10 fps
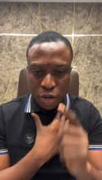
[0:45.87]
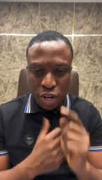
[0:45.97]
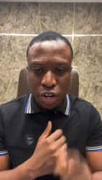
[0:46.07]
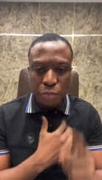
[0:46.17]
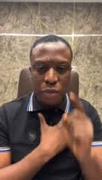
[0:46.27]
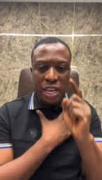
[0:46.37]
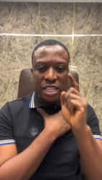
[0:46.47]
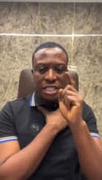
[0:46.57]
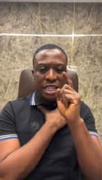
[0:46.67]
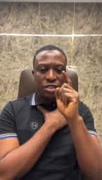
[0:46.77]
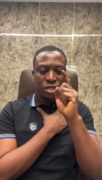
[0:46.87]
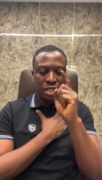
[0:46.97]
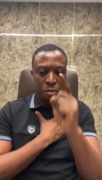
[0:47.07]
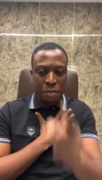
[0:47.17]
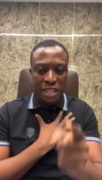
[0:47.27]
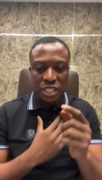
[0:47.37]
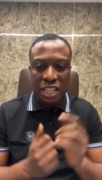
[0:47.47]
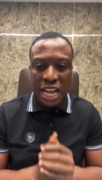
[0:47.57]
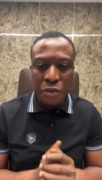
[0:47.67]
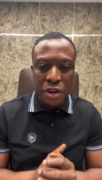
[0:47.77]
Bokomi. It's nice to see
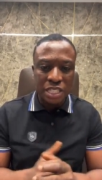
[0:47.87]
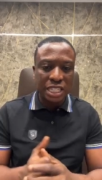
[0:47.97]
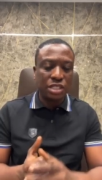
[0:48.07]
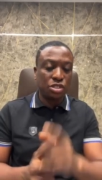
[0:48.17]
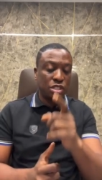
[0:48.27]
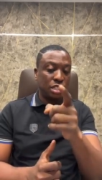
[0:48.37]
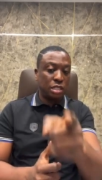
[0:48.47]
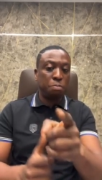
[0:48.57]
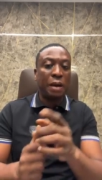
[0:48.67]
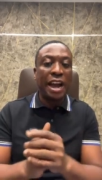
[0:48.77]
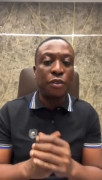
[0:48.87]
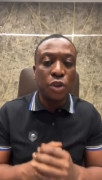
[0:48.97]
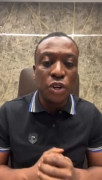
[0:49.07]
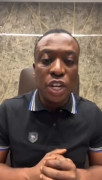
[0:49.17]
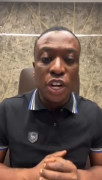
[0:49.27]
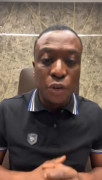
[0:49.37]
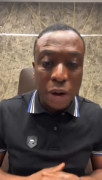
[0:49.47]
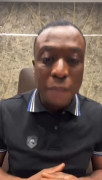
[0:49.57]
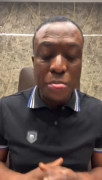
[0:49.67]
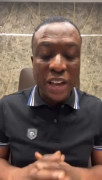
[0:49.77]
Pastor Landry. It's nice to see Spiral
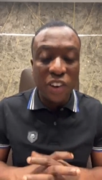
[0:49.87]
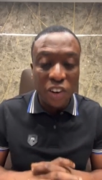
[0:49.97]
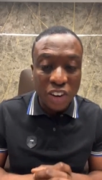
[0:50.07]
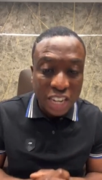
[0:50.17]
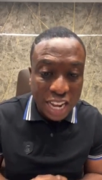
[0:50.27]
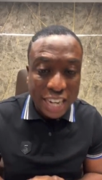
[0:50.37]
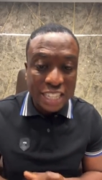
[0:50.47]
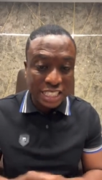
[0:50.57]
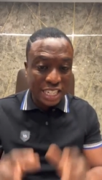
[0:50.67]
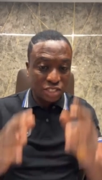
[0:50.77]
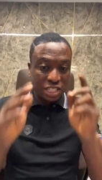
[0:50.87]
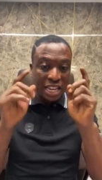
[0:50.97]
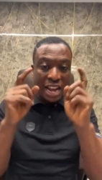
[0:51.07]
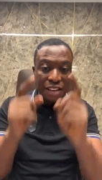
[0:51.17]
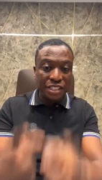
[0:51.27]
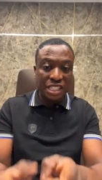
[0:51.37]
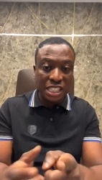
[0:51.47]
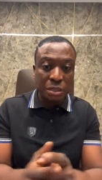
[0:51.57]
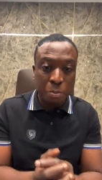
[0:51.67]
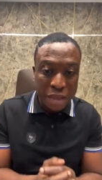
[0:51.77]
right there online. It's nice to see
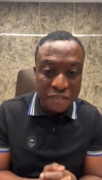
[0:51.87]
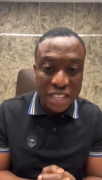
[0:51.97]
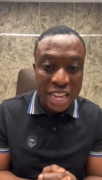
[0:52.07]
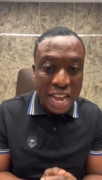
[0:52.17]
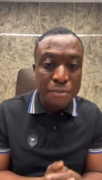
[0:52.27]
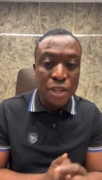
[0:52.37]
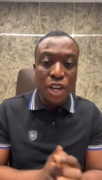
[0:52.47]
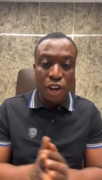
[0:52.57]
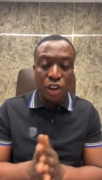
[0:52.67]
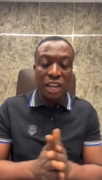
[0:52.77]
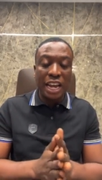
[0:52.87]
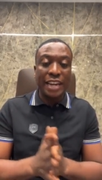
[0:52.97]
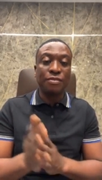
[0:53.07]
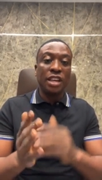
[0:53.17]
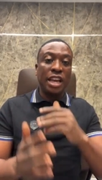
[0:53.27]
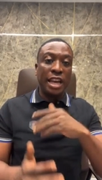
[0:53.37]
Harvesters Birmingham online.